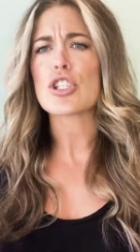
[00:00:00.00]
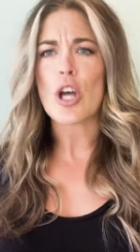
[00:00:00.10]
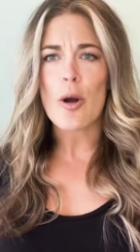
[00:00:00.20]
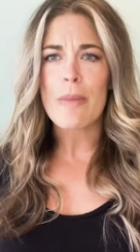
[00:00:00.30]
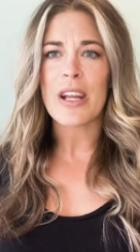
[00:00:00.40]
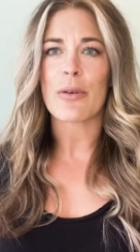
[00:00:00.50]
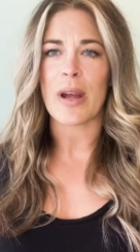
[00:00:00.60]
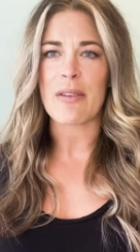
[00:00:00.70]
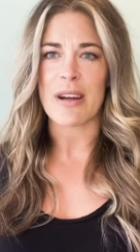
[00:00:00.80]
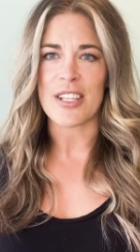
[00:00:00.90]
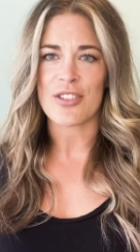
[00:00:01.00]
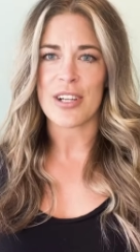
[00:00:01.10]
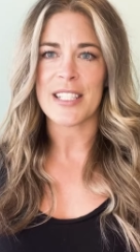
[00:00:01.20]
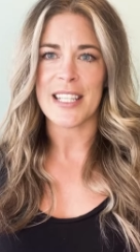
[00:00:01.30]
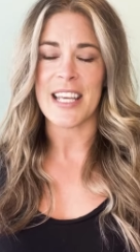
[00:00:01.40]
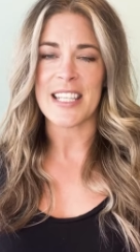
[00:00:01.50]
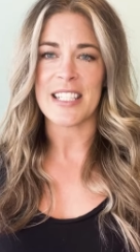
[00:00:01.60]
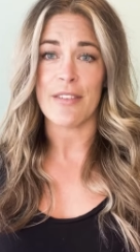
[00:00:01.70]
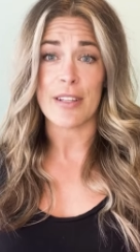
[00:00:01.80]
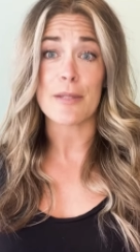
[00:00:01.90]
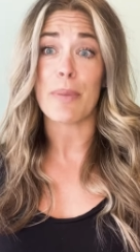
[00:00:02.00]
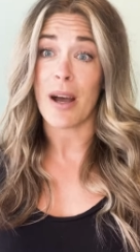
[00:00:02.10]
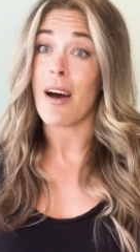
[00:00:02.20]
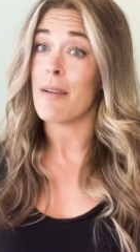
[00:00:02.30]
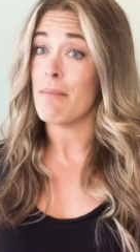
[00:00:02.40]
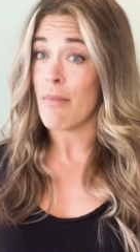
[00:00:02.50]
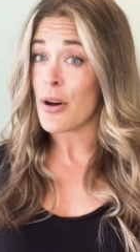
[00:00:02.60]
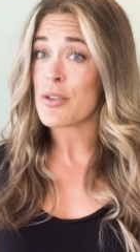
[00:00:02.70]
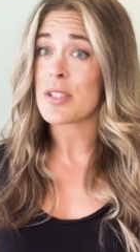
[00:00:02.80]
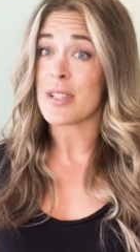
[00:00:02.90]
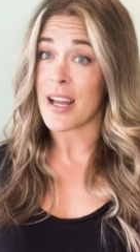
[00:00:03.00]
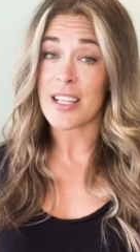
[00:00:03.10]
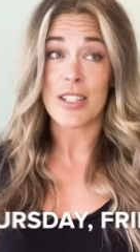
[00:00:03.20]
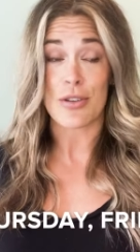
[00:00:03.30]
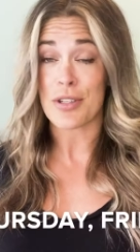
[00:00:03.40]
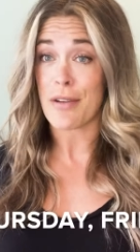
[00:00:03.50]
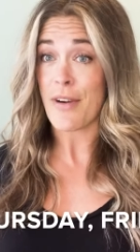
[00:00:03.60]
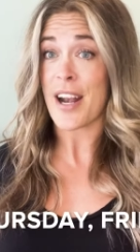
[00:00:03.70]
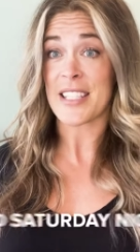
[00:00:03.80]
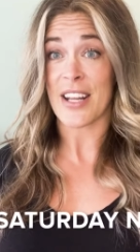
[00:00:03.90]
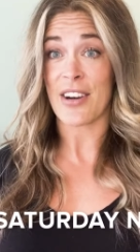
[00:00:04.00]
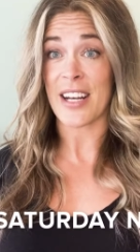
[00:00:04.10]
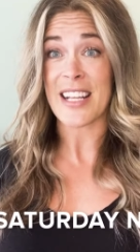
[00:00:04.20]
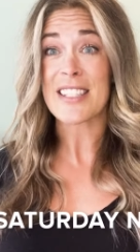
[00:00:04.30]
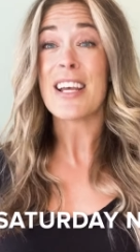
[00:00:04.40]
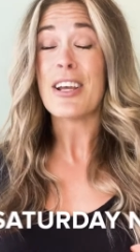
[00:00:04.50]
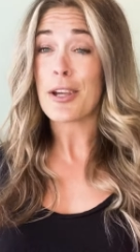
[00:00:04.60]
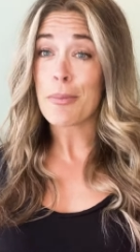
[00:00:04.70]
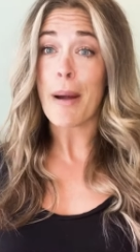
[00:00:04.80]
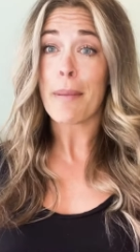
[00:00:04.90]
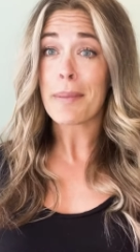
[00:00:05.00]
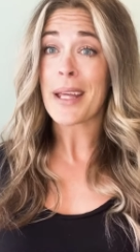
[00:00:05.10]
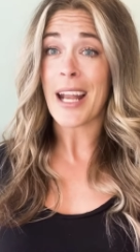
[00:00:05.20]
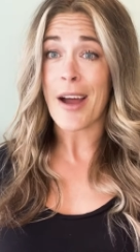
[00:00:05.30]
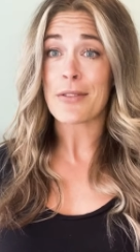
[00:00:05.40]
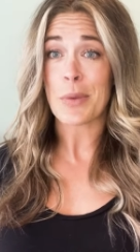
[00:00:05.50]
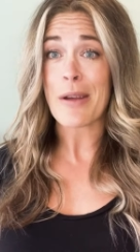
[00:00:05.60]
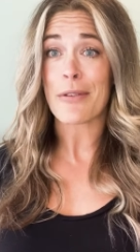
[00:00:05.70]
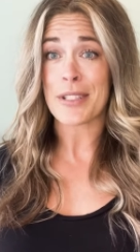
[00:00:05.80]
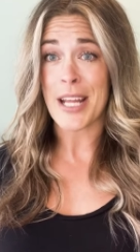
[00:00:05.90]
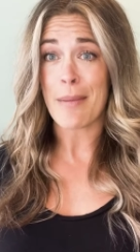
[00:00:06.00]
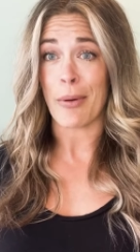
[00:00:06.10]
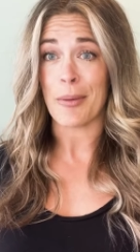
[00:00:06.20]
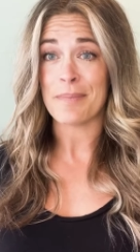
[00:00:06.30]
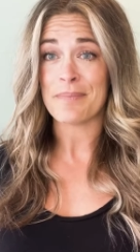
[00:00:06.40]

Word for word: so many great restaurants in Lake Stevens, but on most nights, Thursday, Friday, Saturday nights, you're probably gonna have to wait for a table.